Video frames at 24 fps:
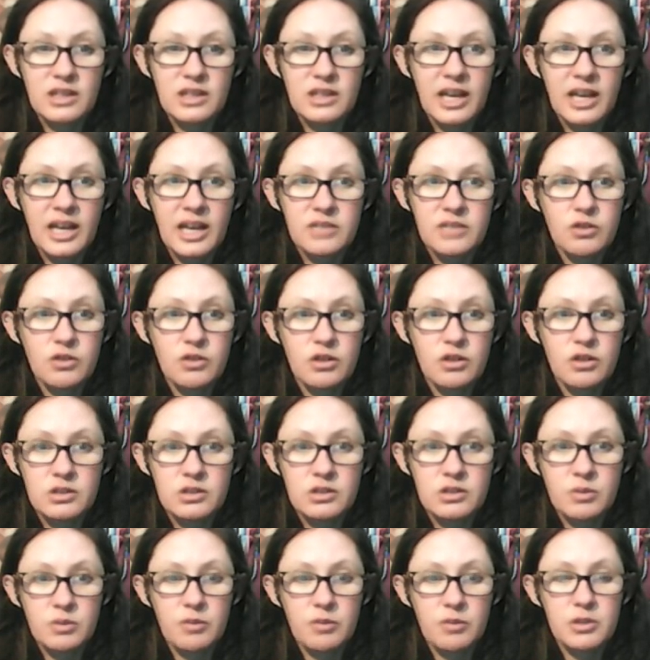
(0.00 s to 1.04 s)
the last few years
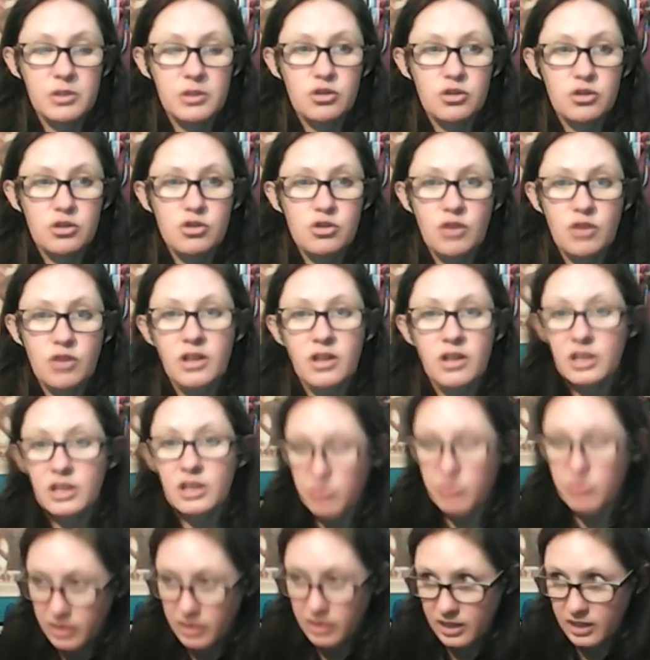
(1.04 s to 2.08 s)
we've been struggling
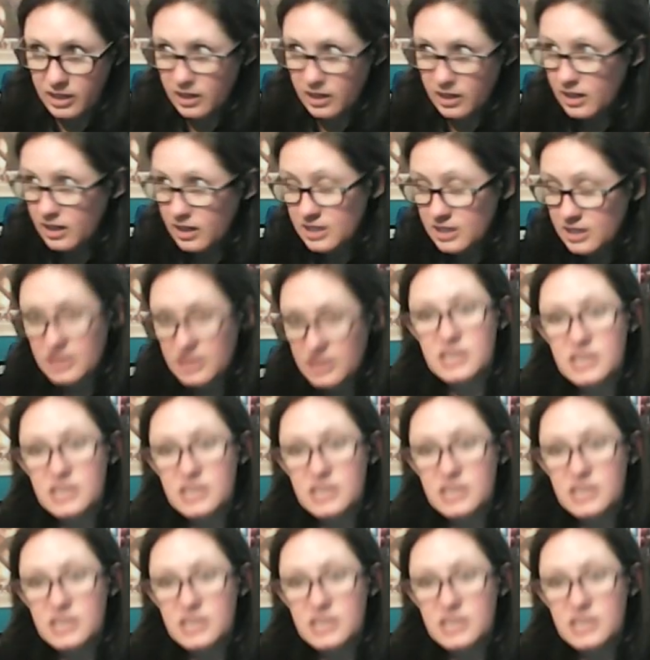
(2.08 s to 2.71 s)
with like did question.